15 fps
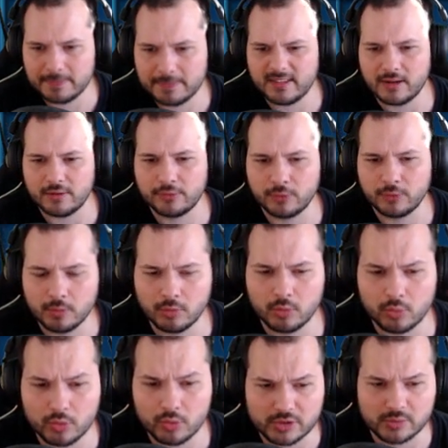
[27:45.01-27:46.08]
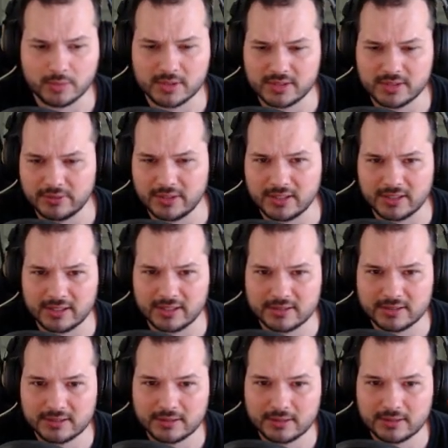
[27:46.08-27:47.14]
There are four more Wardens we must defeat,
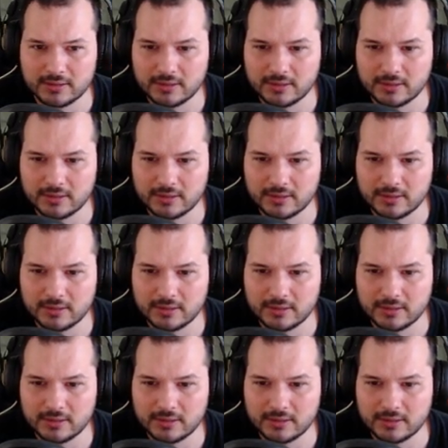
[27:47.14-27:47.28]
and...